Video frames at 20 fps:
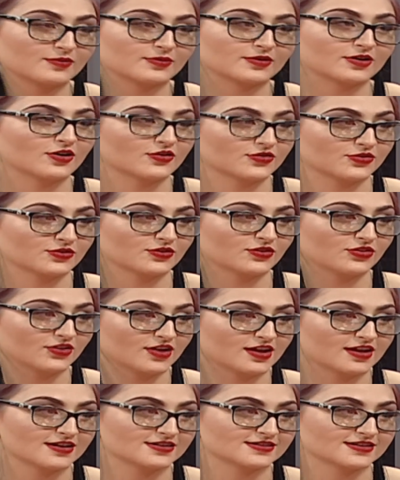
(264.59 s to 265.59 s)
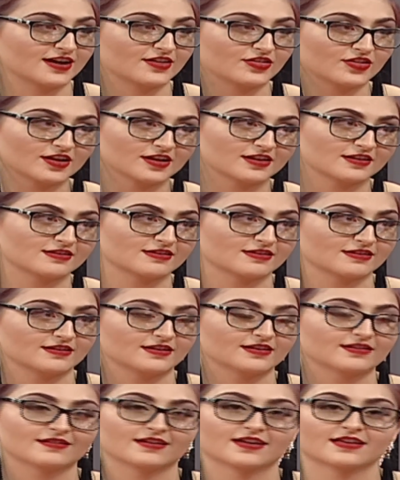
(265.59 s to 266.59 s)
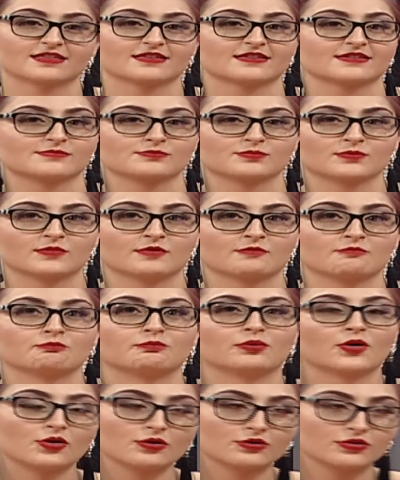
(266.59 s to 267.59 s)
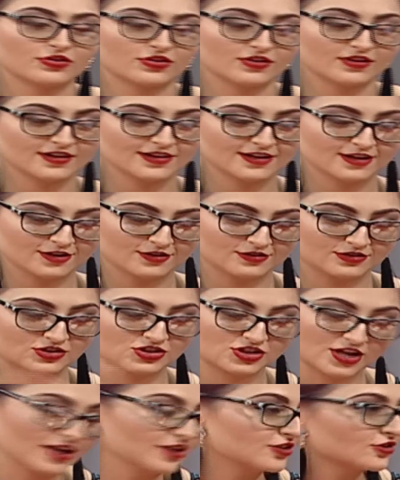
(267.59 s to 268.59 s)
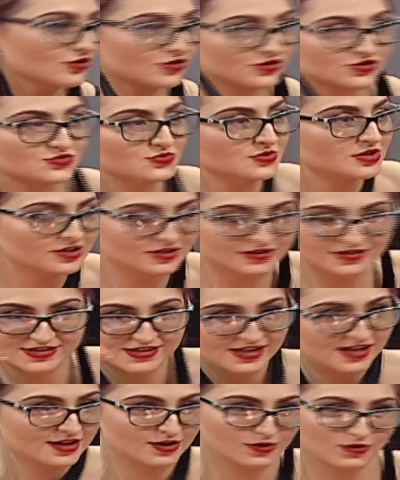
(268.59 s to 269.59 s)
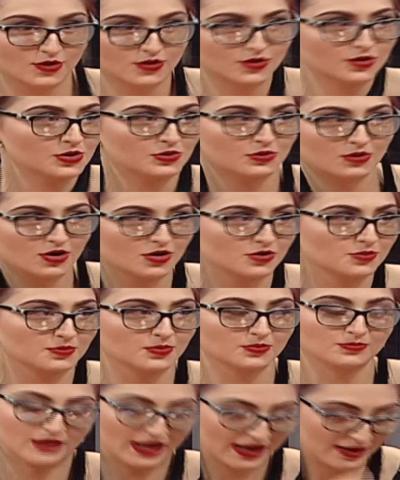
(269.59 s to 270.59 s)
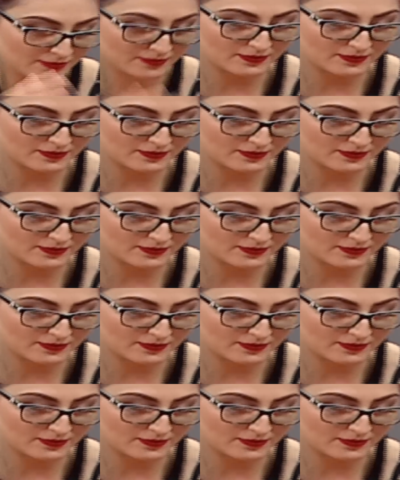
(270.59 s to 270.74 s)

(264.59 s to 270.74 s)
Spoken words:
But also the thing is, I think it's both genders, we could say, quote unquote, like